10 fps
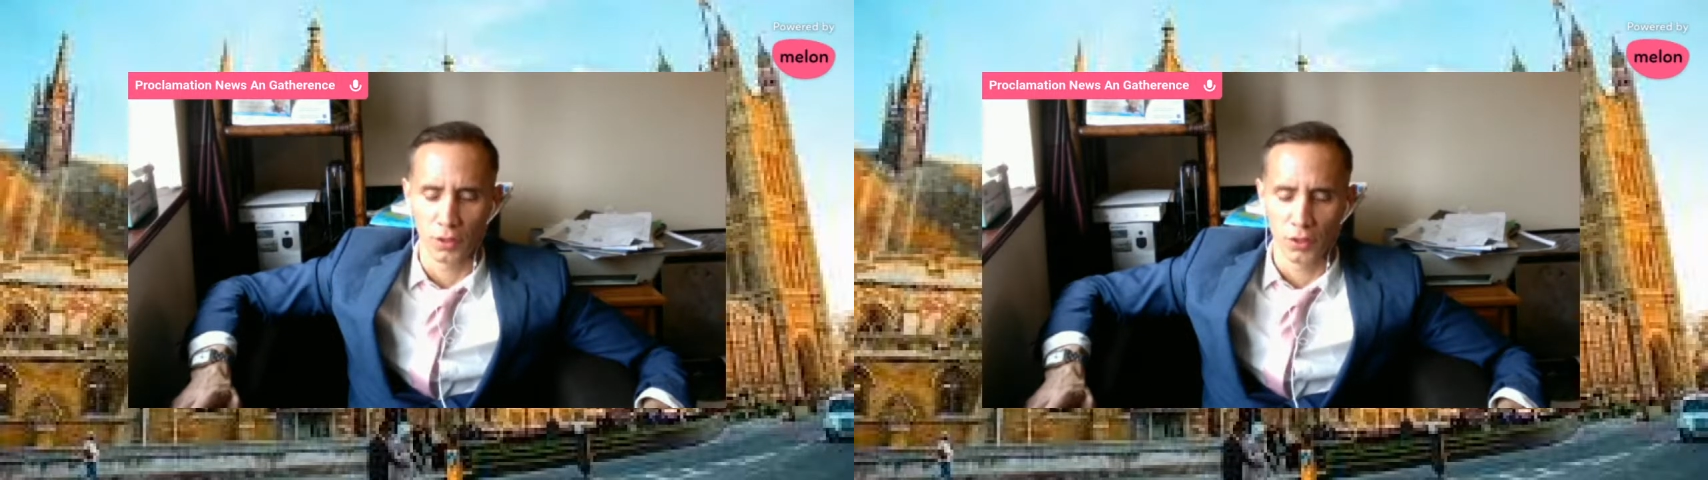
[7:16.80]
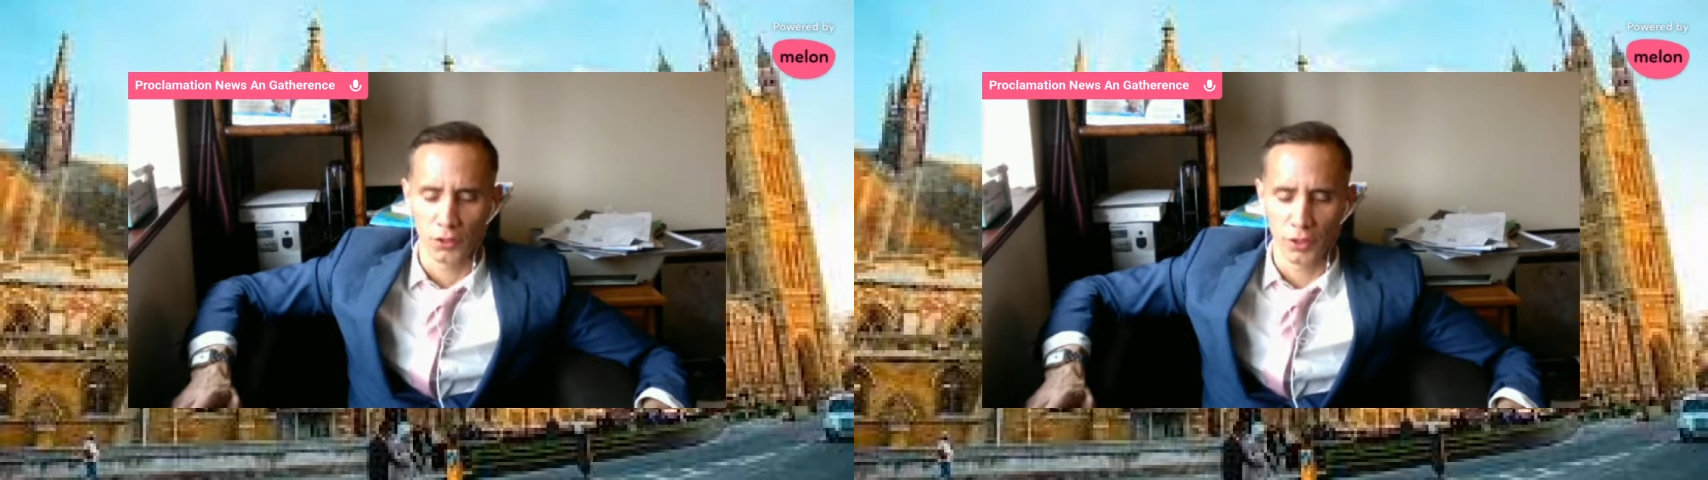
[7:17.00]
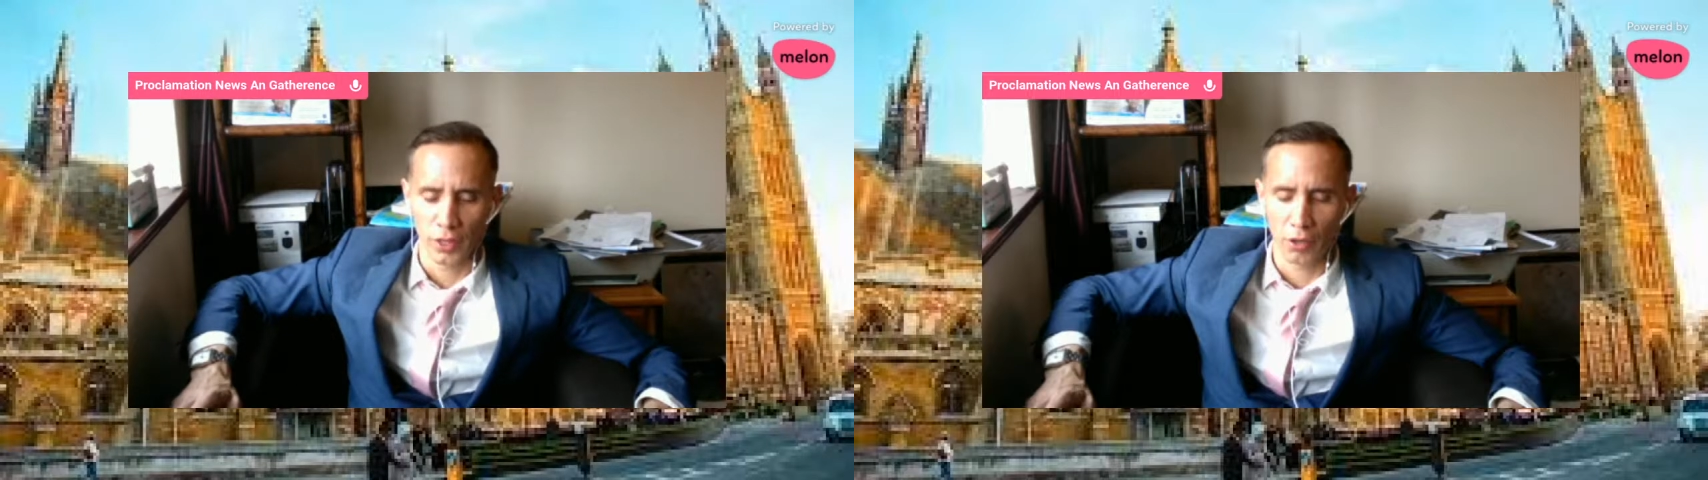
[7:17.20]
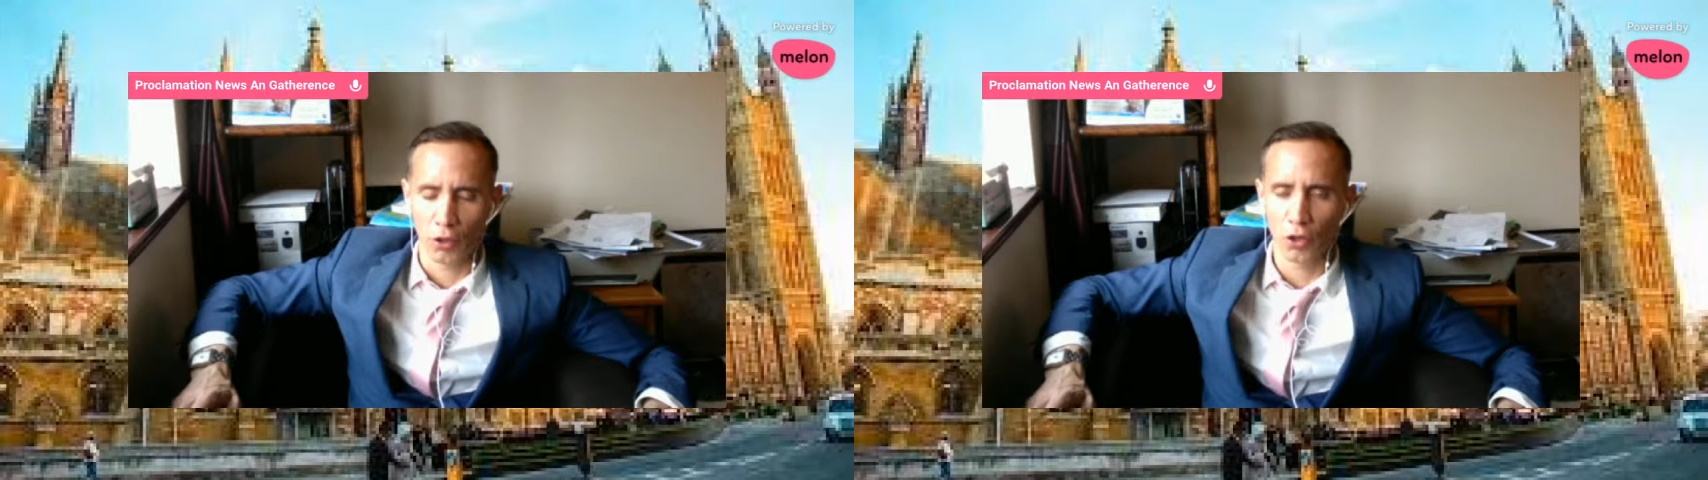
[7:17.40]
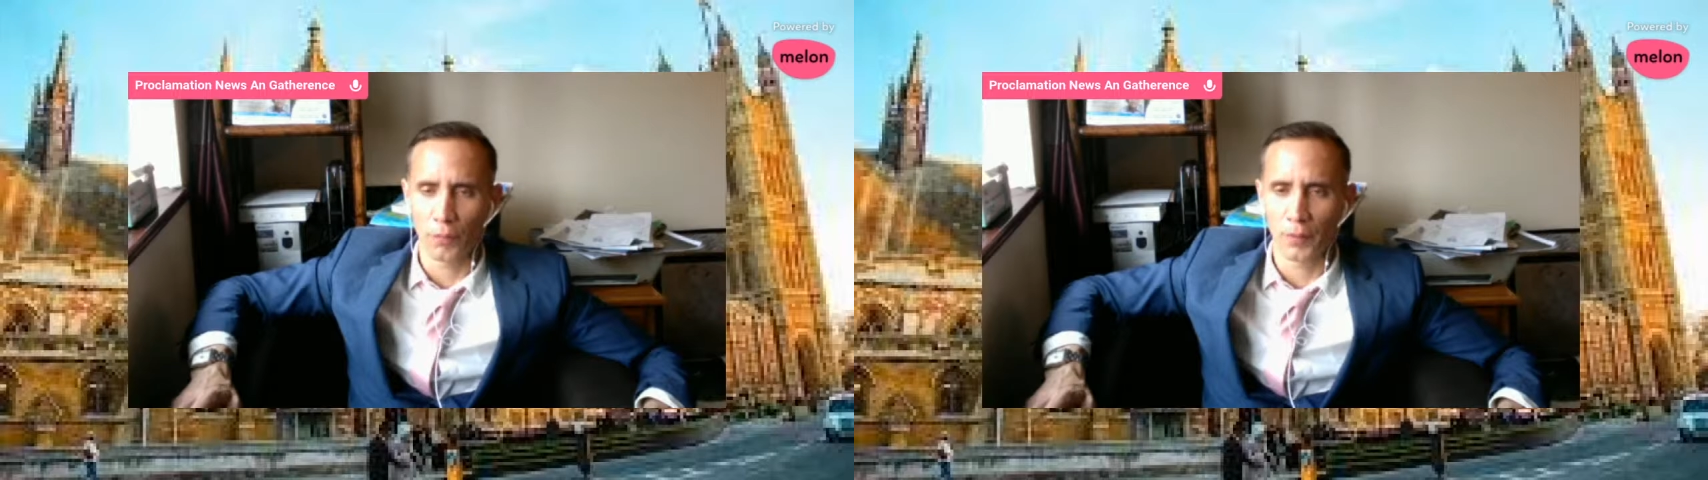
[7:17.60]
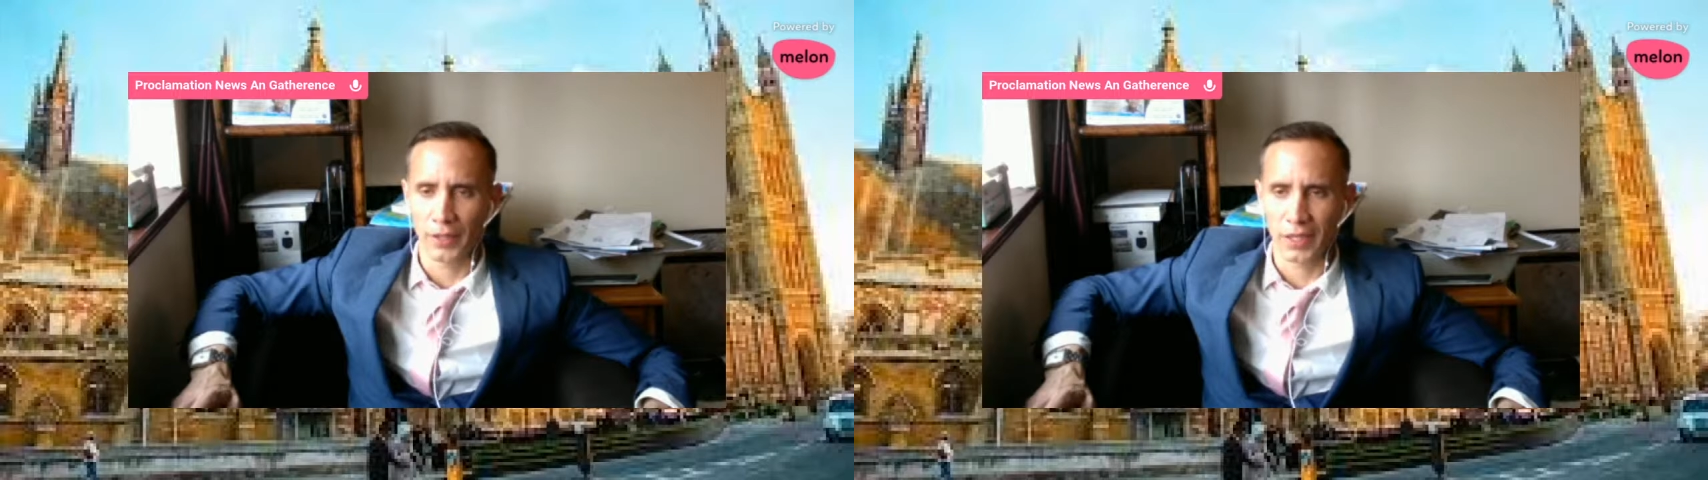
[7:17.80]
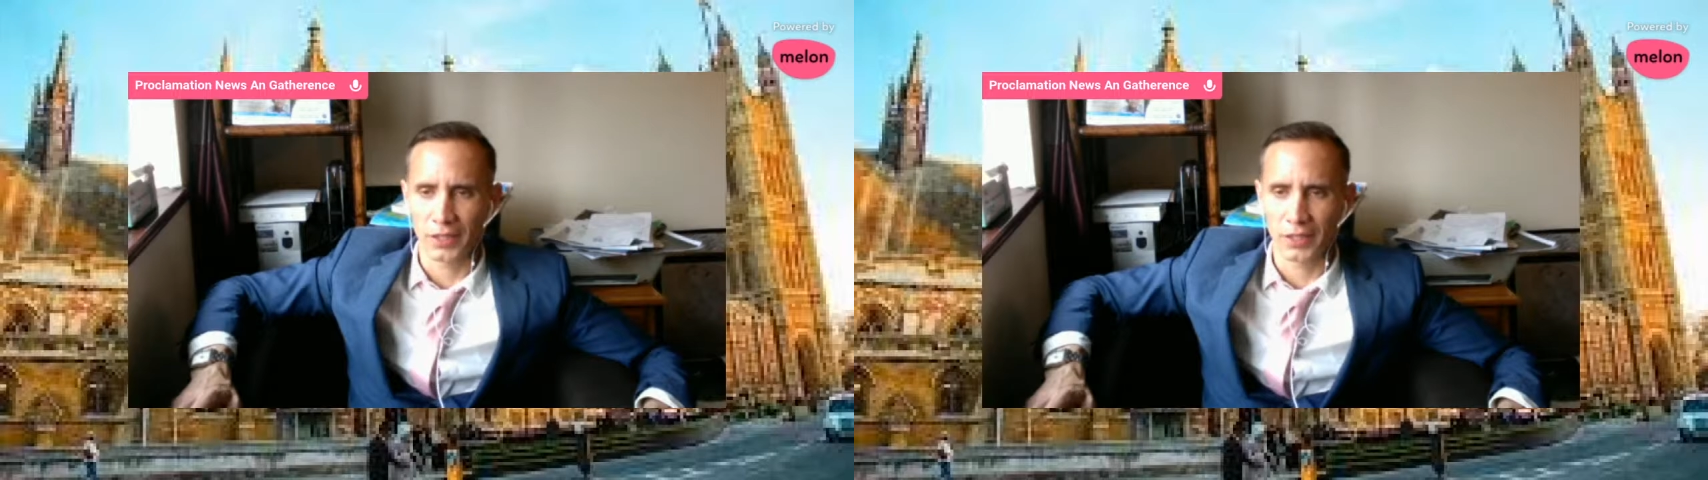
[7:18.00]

So, it gets